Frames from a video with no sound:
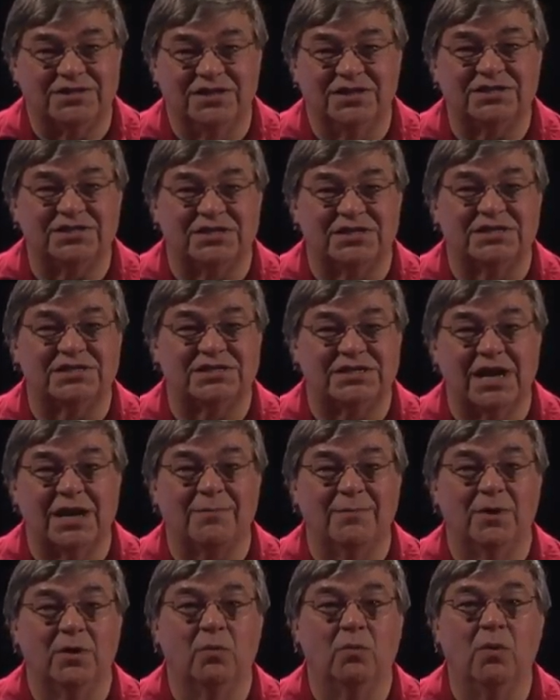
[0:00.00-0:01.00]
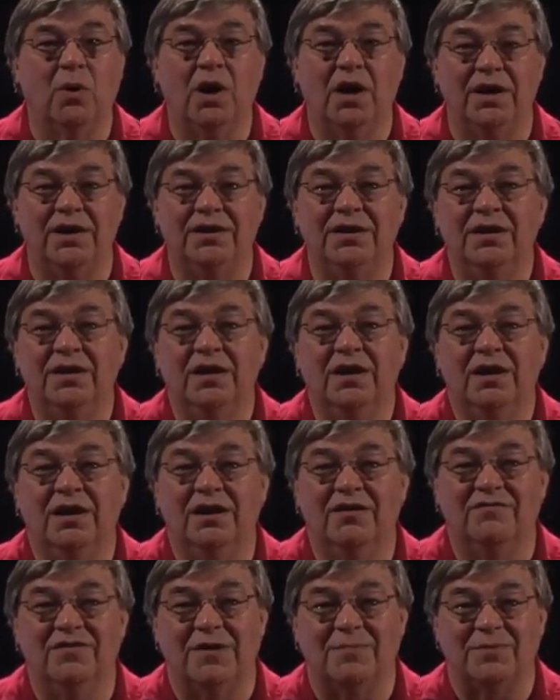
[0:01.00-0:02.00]
This is segment one
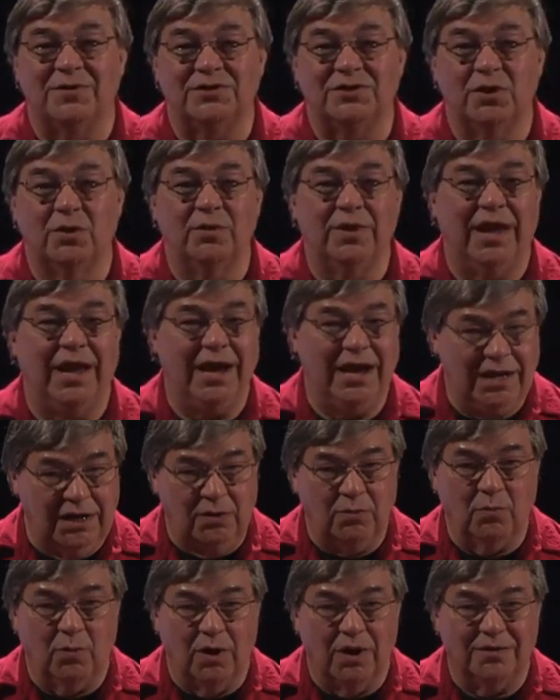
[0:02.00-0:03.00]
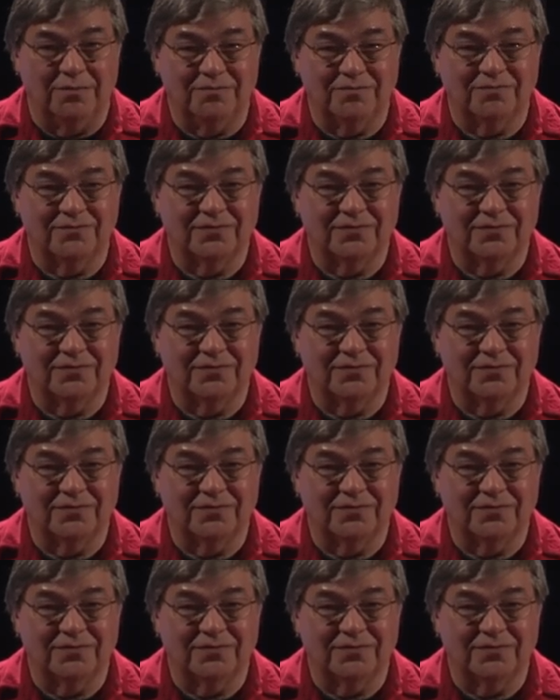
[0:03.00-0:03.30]
of episode 81.